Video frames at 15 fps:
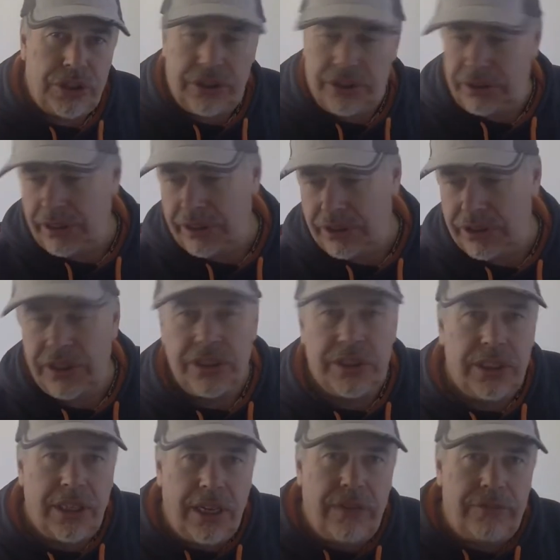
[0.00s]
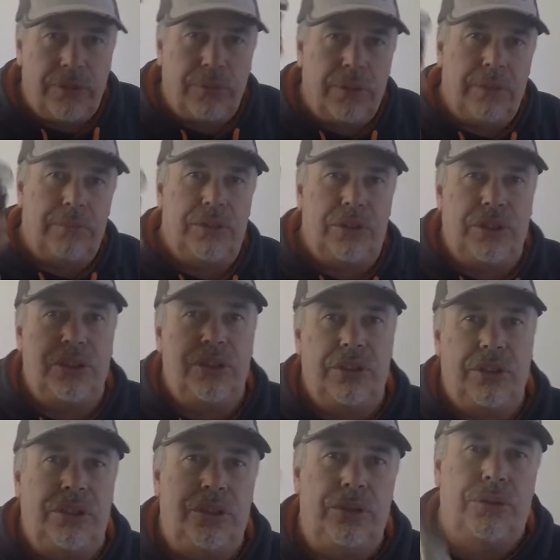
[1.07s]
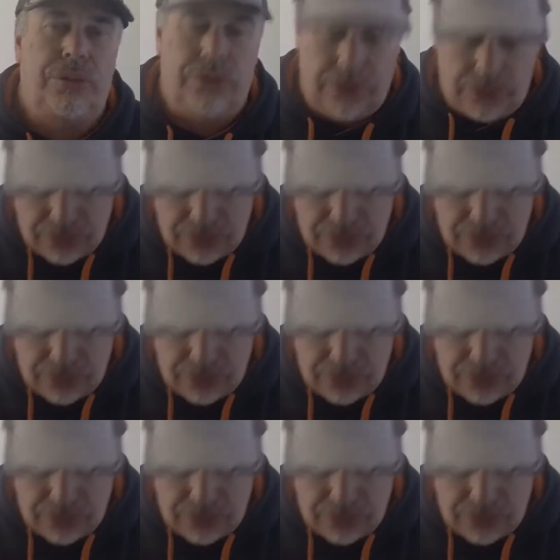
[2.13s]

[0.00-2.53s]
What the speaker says: to, at 6.5 to 1, which I used to use all the